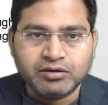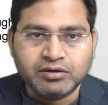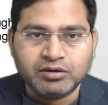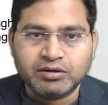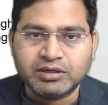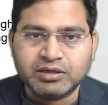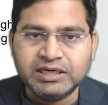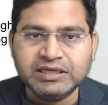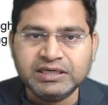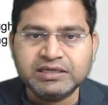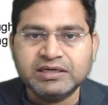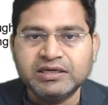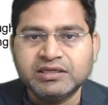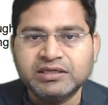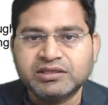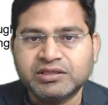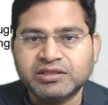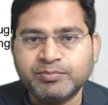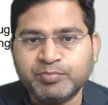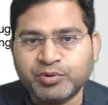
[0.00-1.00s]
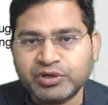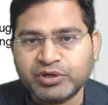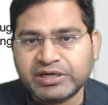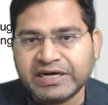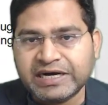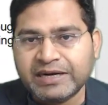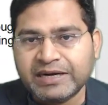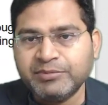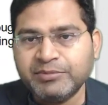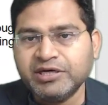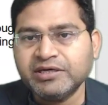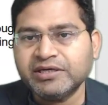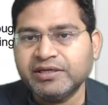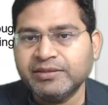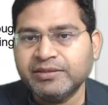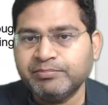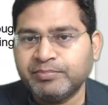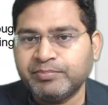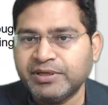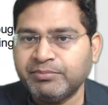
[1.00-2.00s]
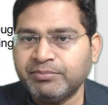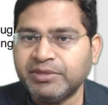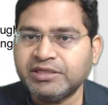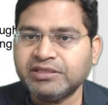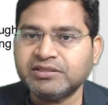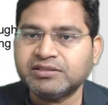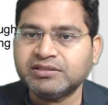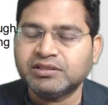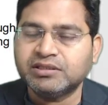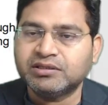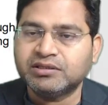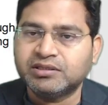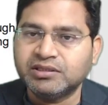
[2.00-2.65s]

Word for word: All right, the programmer implements